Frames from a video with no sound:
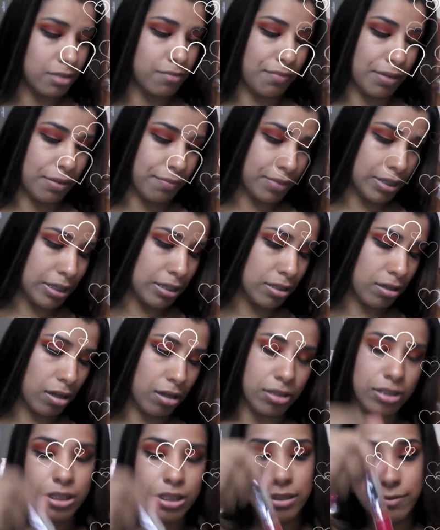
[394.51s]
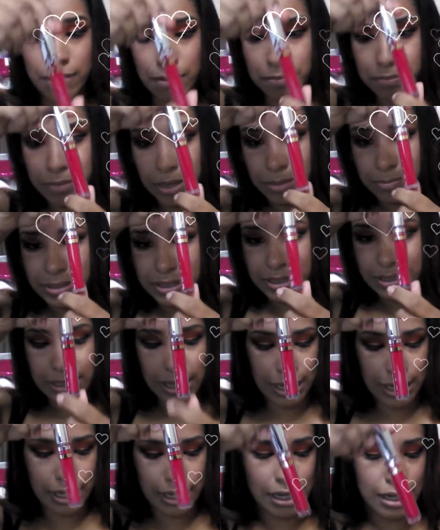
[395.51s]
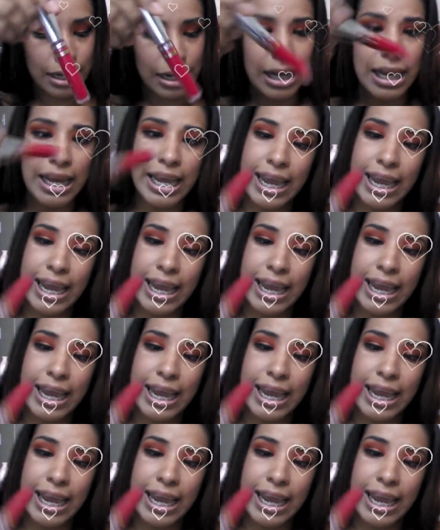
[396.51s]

$15 if I'm not mistaken.